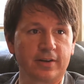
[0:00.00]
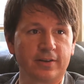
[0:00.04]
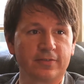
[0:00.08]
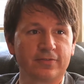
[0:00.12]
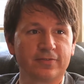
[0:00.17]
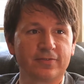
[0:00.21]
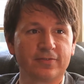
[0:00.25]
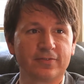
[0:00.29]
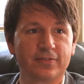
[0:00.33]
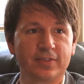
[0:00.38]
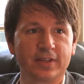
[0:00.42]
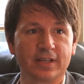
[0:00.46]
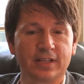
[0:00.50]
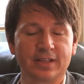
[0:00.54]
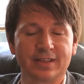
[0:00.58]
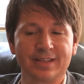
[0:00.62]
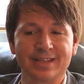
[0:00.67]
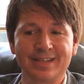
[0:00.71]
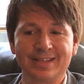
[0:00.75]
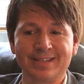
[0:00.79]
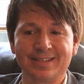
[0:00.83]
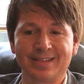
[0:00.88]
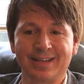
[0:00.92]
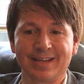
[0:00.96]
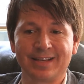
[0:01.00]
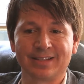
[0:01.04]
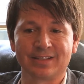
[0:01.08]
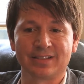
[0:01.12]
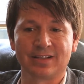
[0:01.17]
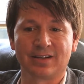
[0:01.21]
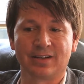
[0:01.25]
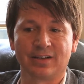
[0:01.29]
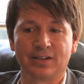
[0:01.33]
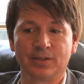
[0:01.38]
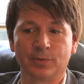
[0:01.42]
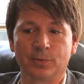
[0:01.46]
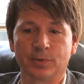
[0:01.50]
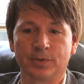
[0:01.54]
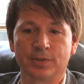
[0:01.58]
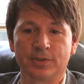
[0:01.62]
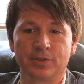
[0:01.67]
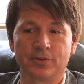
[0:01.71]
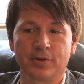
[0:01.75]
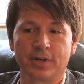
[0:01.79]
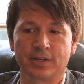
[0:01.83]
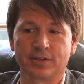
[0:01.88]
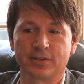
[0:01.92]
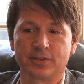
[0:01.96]
I think these days in Hollywood, the
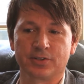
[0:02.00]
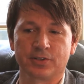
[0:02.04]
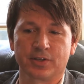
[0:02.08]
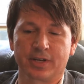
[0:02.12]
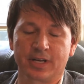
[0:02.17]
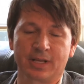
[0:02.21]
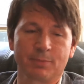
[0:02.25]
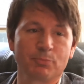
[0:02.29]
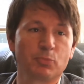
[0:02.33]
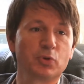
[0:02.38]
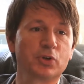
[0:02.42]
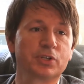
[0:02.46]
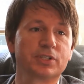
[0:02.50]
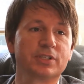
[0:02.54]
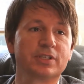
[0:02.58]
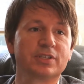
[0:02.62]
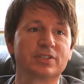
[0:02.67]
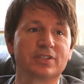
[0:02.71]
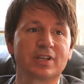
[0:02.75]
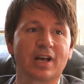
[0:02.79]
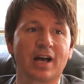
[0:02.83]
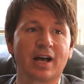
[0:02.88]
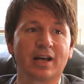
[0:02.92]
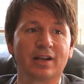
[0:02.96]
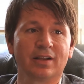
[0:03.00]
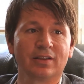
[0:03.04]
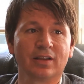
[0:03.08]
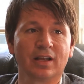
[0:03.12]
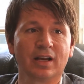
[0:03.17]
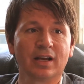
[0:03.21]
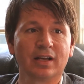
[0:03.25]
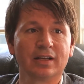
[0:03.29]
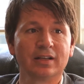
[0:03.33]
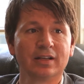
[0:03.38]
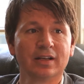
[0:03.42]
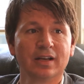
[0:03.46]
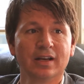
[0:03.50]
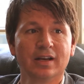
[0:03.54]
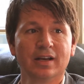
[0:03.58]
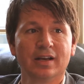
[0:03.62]
directors are getting pushed aside a lot,